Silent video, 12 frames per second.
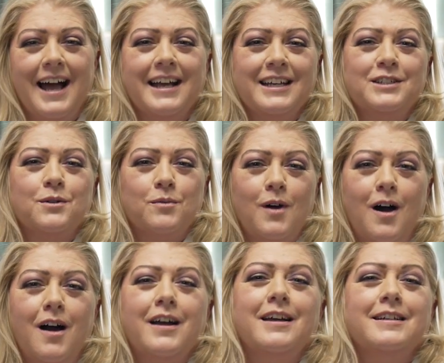I get to
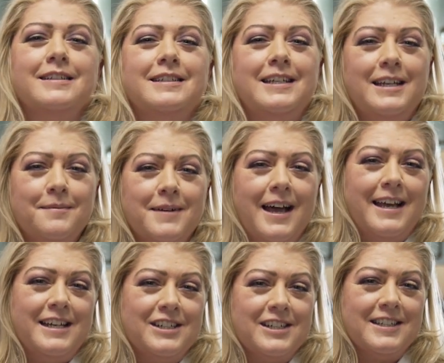rock Team
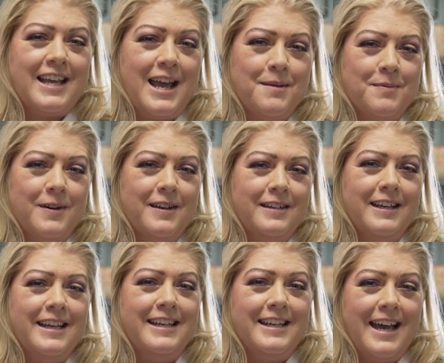Naisha's apron.
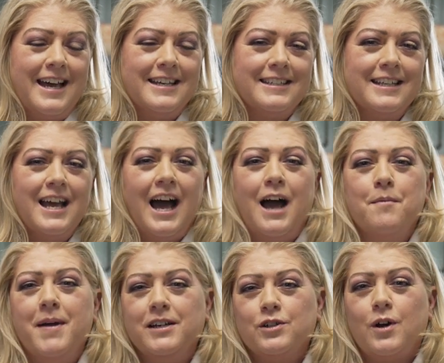Yes, I
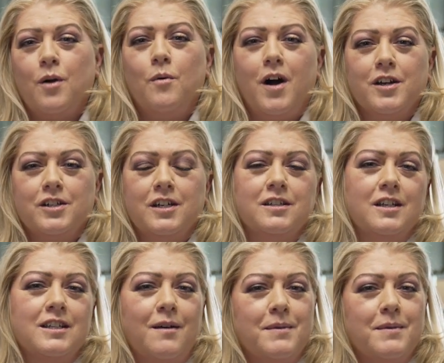made sure I washed it since I've